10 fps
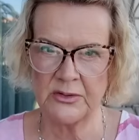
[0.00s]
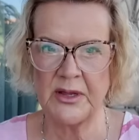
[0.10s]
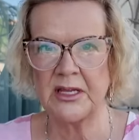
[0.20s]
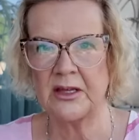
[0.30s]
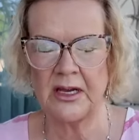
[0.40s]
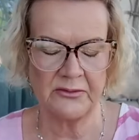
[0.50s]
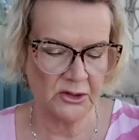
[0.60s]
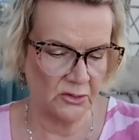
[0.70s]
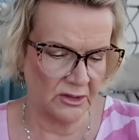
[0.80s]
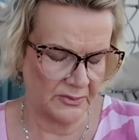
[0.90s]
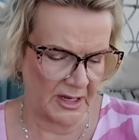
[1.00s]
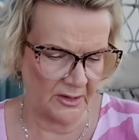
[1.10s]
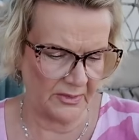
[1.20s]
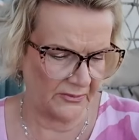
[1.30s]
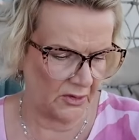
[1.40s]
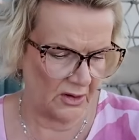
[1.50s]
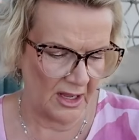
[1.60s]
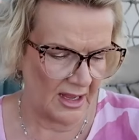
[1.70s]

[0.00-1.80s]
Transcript: to me that I haven't talked about before,